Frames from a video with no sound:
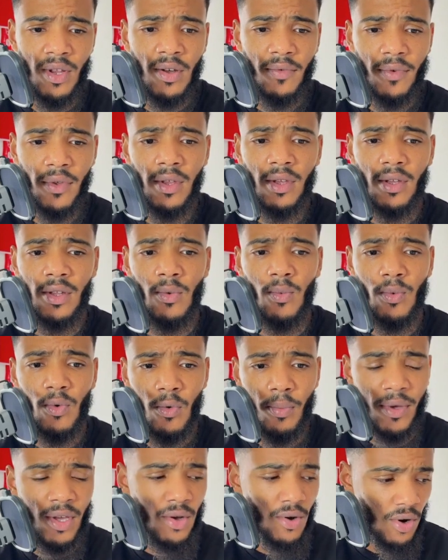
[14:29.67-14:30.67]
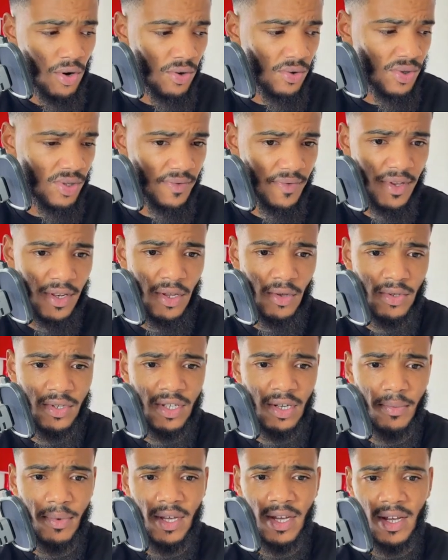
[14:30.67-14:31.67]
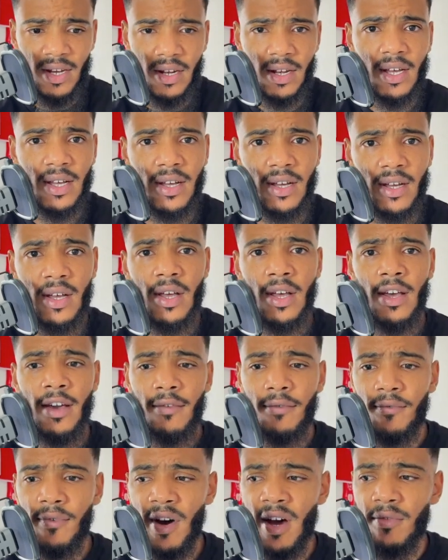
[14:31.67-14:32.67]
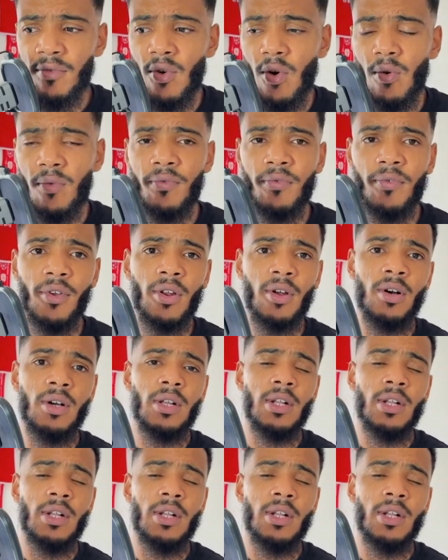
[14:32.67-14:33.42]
I think there will be goals. I think there's going to be kind of like a 5-goal thriller.